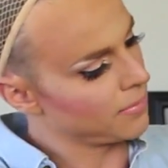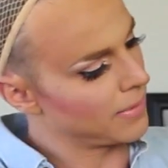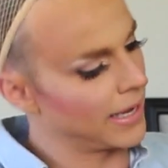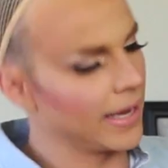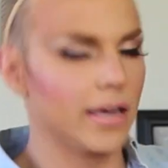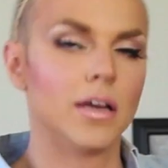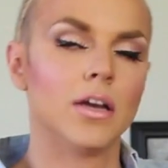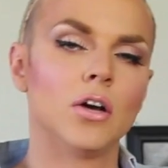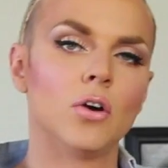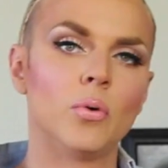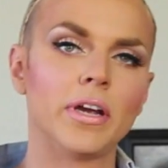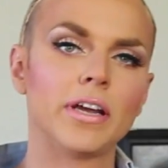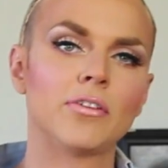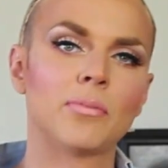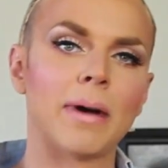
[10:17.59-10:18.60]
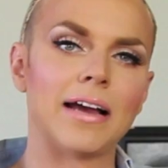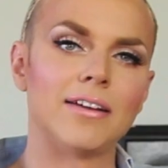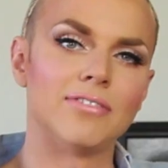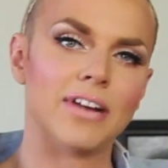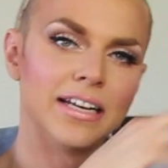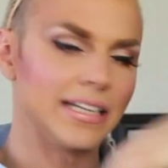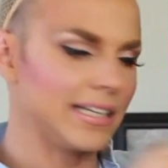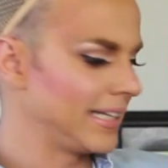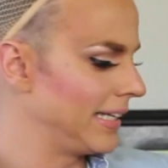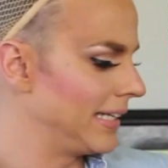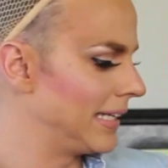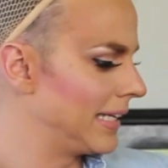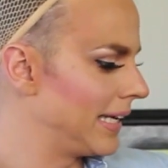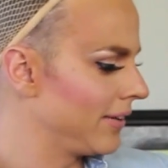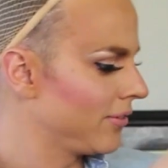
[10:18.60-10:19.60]
My Wigs by Vanity
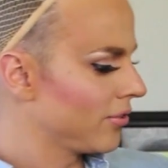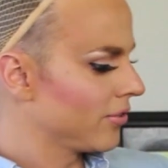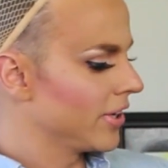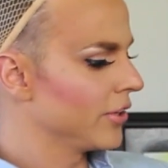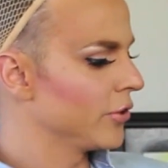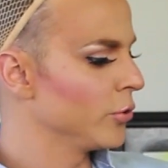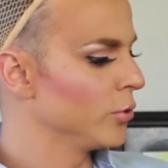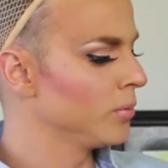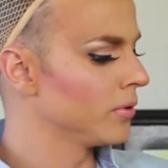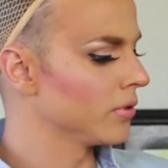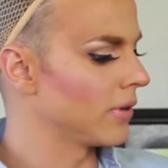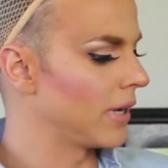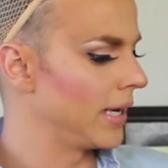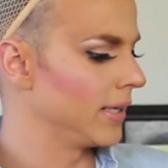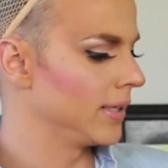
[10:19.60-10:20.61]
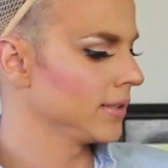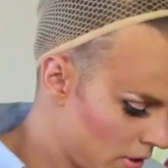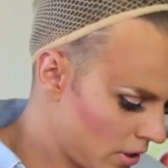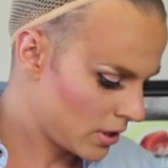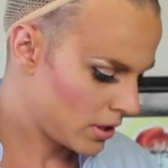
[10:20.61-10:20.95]
Lace Front Uberwire.